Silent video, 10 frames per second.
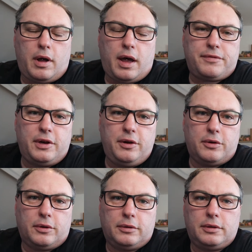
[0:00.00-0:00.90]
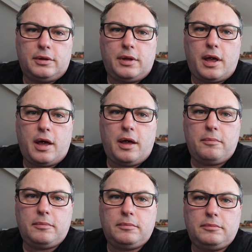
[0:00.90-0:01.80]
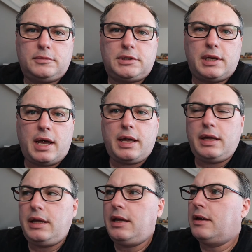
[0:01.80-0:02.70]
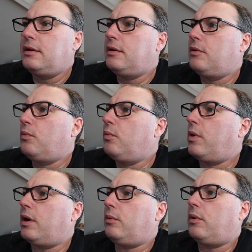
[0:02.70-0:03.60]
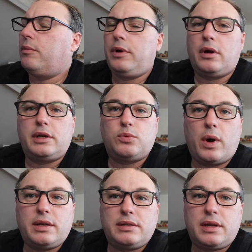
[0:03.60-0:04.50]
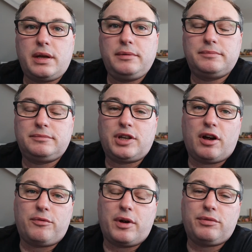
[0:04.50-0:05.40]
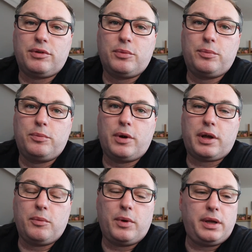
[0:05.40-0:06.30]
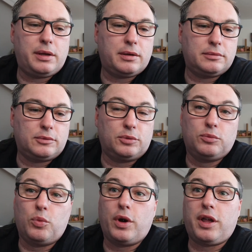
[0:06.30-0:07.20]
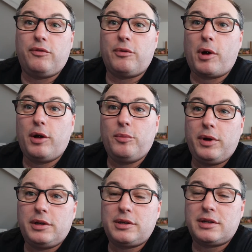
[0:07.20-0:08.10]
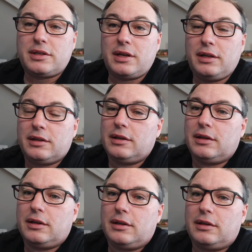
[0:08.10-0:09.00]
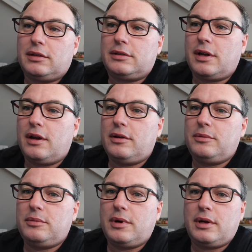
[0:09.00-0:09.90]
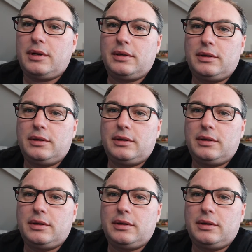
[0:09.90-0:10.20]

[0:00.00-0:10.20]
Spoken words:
afternoon all. Today, well, what we got, it's Wednesday. It's halfway through the working week, or working from home week, should I say. So,